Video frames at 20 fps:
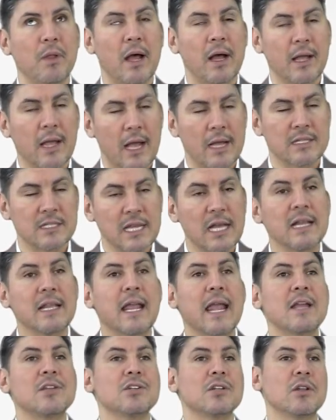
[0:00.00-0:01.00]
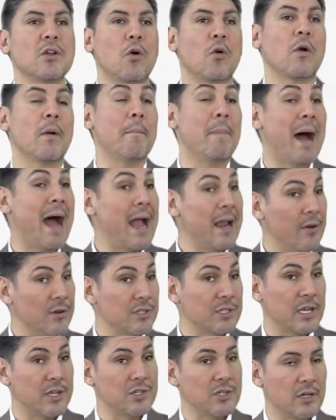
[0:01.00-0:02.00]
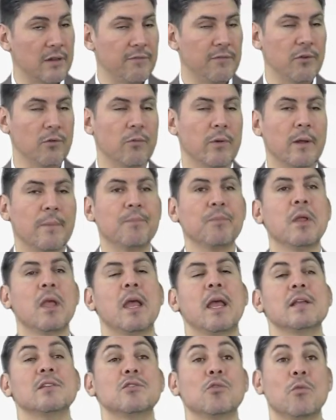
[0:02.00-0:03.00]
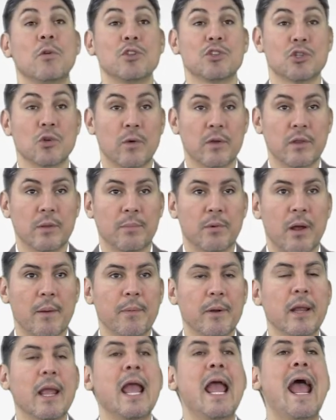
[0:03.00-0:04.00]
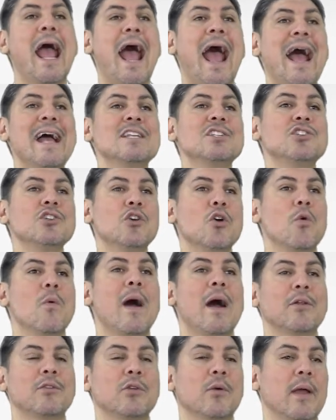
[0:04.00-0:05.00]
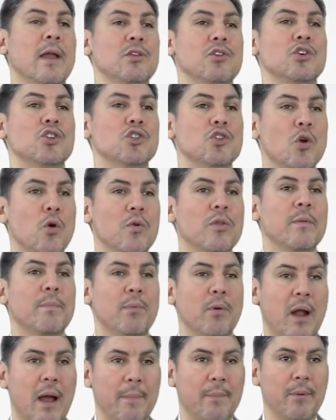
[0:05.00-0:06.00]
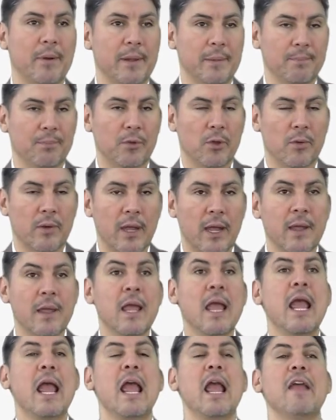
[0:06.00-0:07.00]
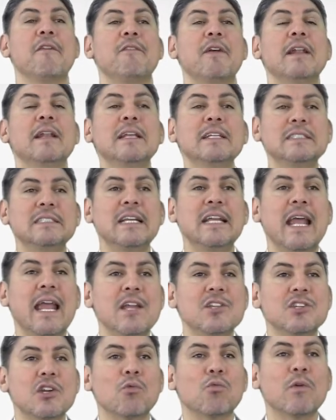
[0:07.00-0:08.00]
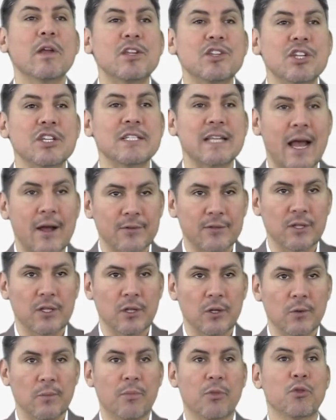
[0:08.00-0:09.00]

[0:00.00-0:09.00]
a selling agent, or a buyer's agent, if you will, is the one showing the property. As you go out there and you show the property, okay, if a listing agent reaches out to you